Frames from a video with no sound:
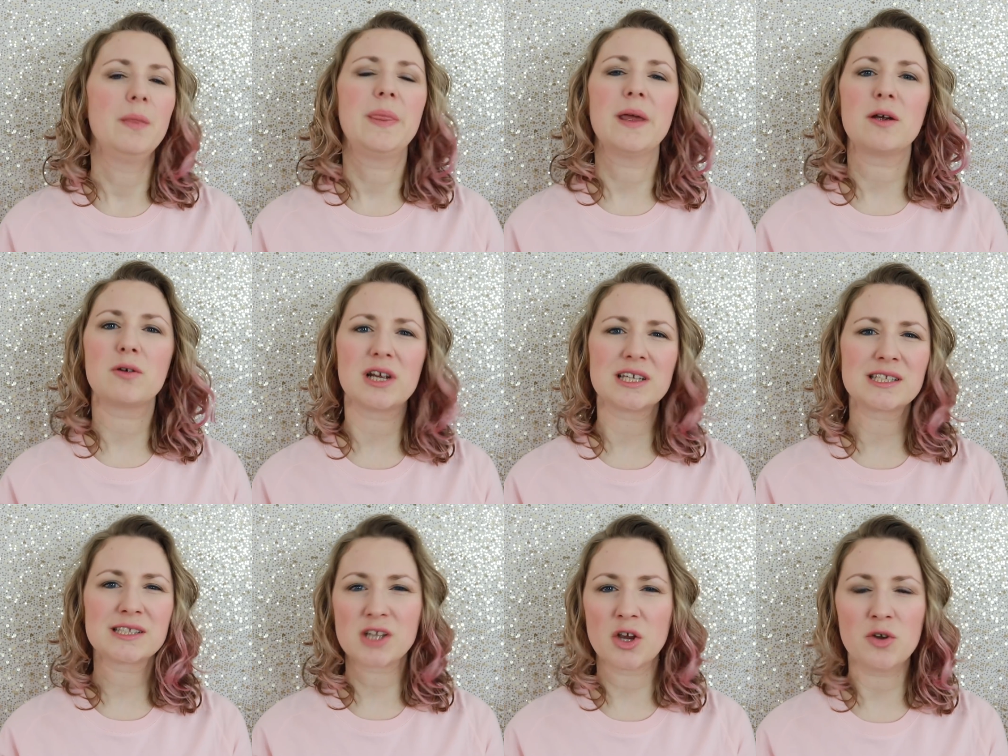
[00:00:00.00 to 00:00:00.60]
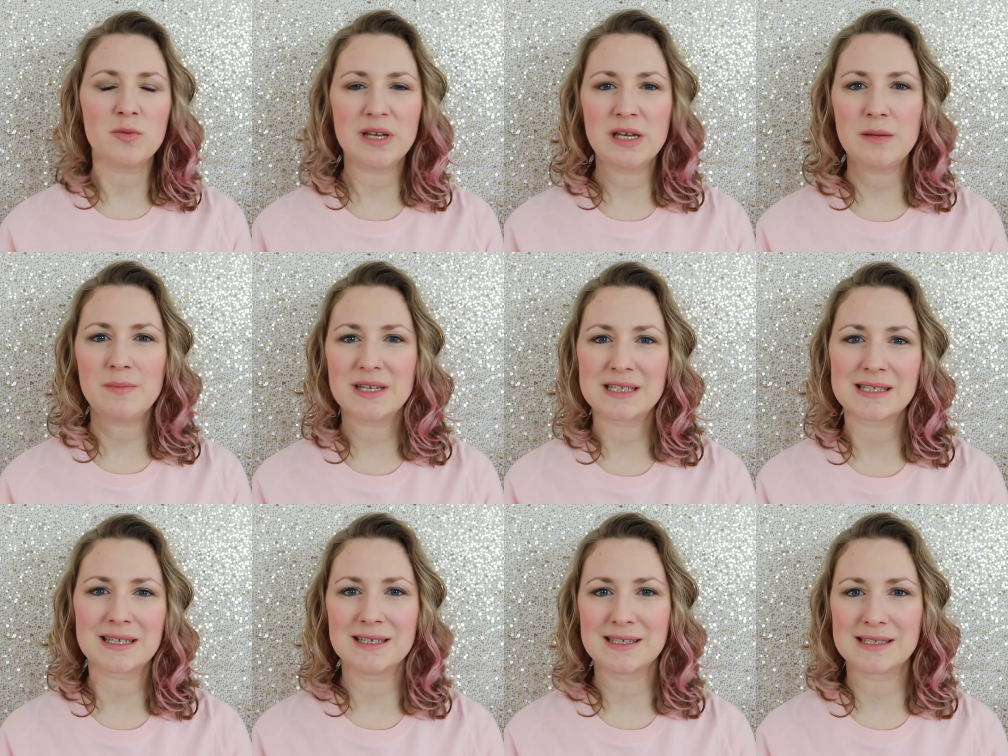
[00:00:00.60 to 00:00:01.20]
There are so many
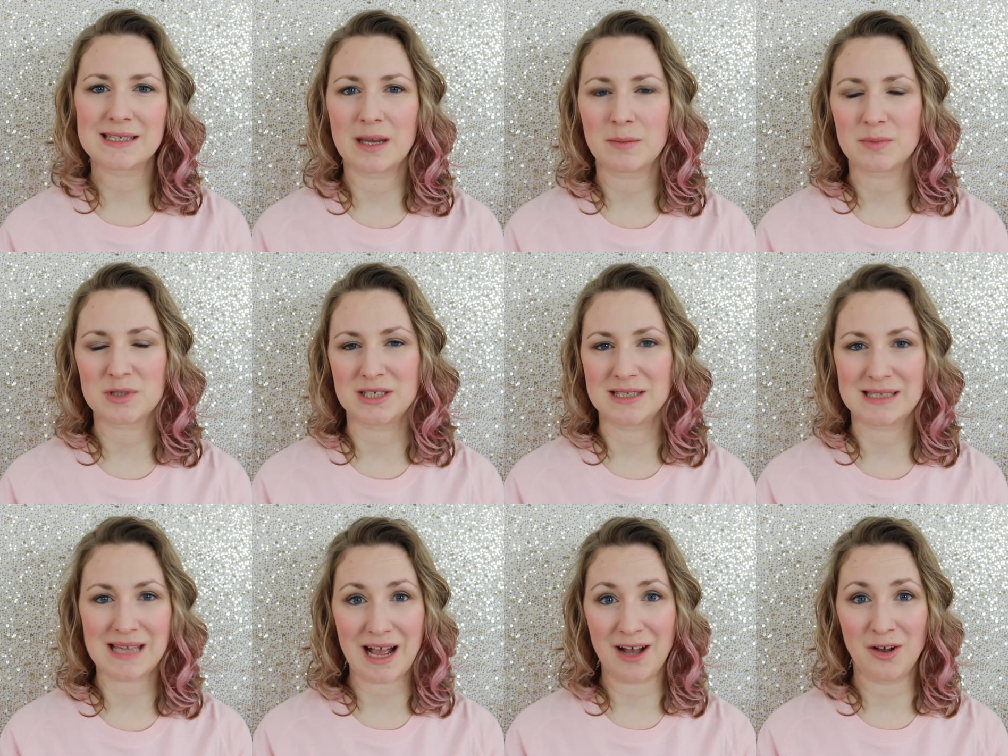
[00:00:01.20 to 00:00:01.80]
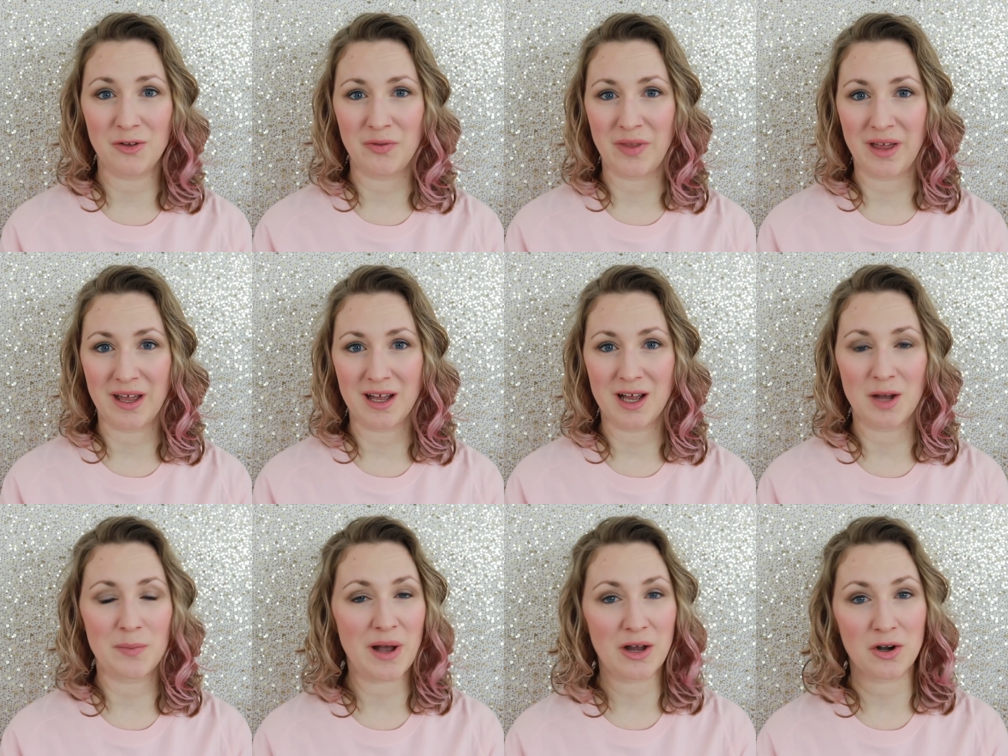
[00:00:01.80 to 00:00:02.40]
misconceptions out
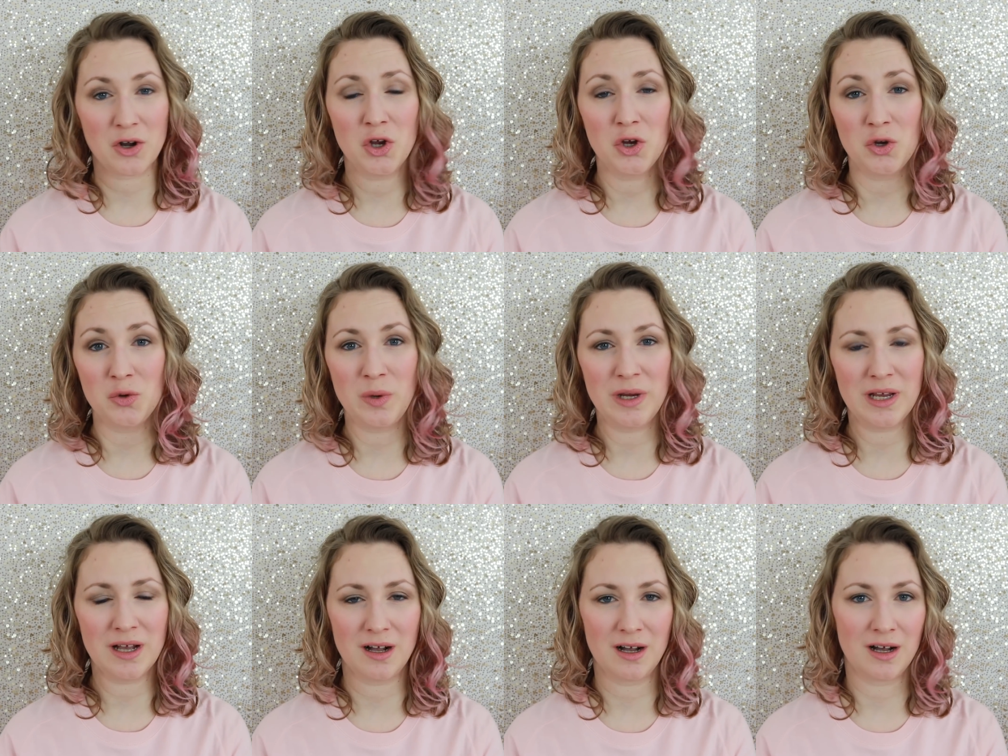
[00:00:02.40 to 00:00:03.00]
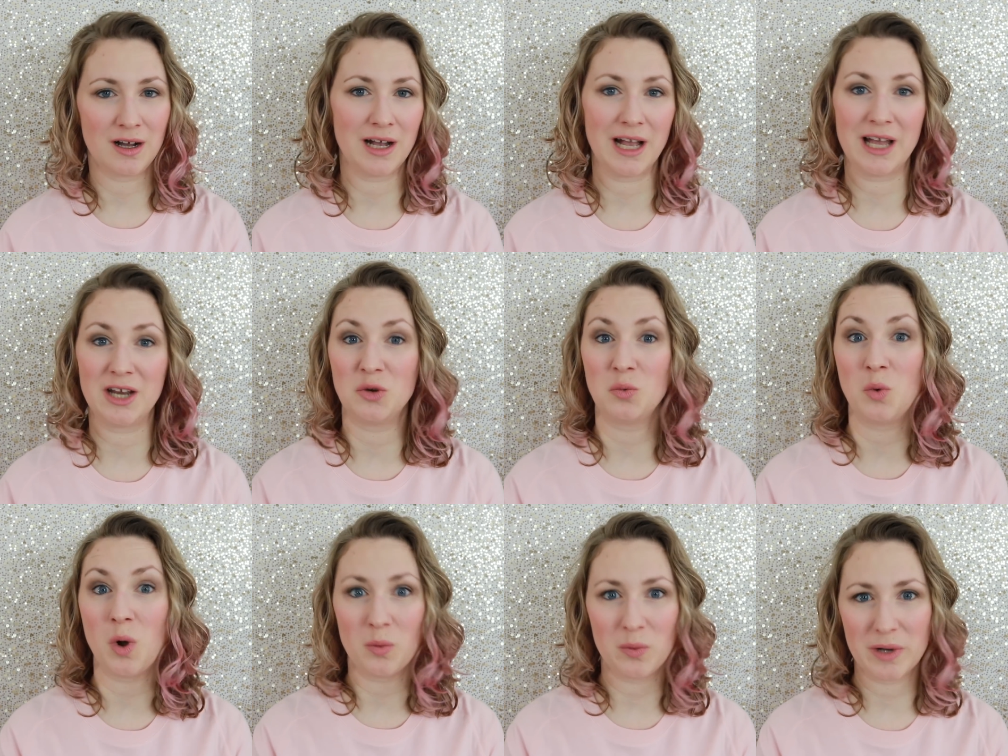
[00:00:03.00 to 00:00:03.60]
there about who we are
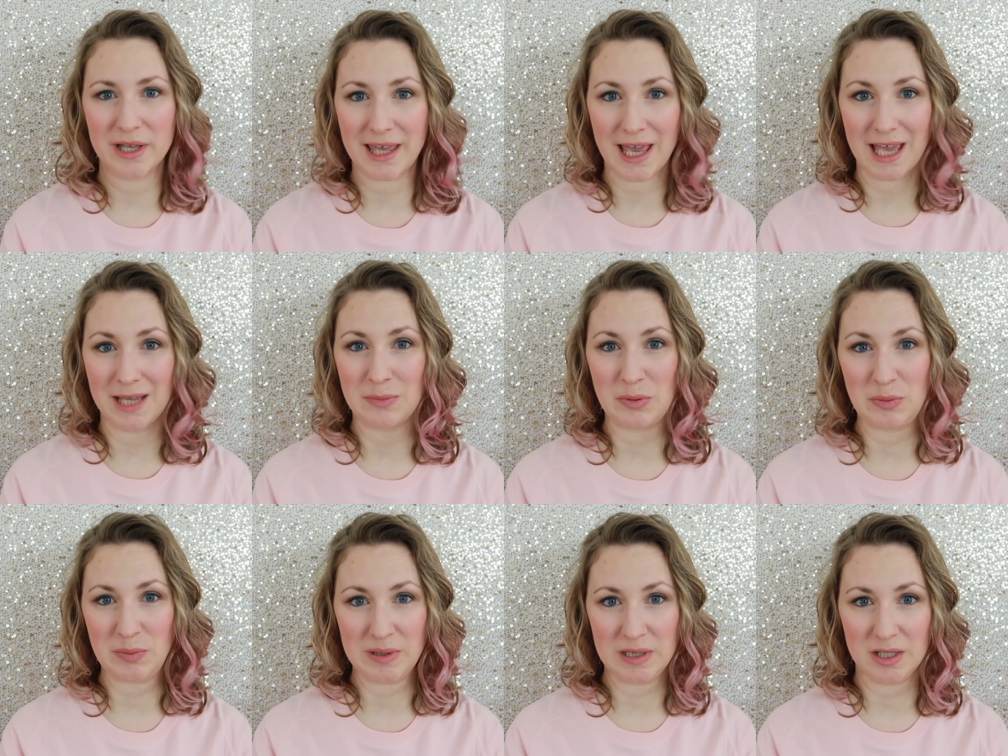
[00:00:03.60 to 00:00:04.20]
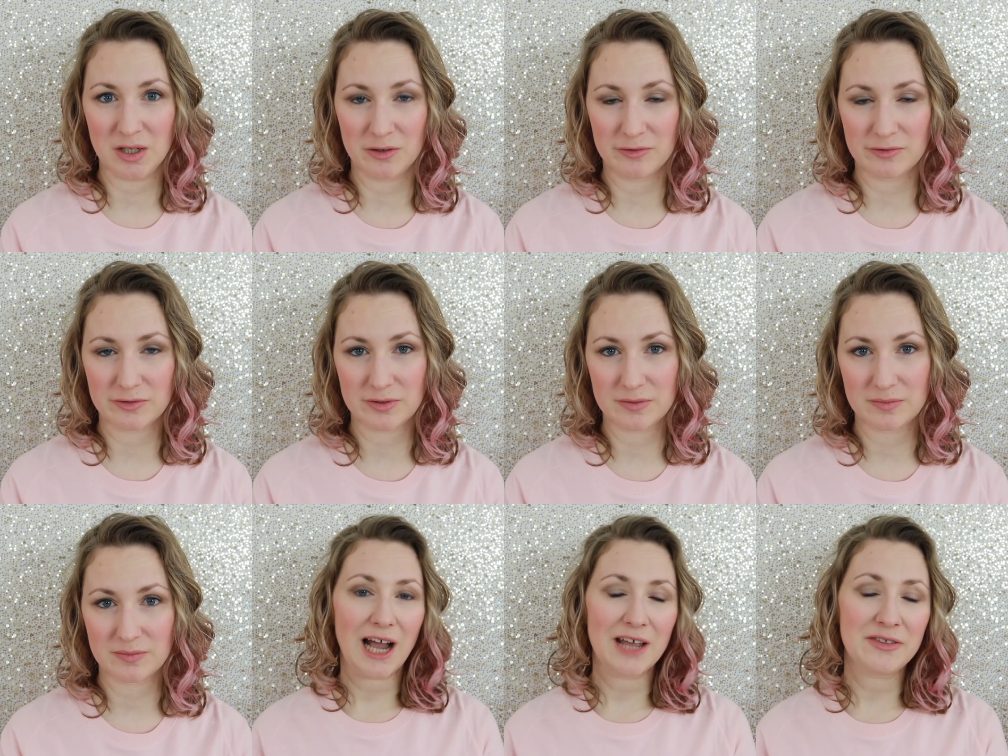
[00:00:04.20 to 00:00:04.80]
and what we're capable of.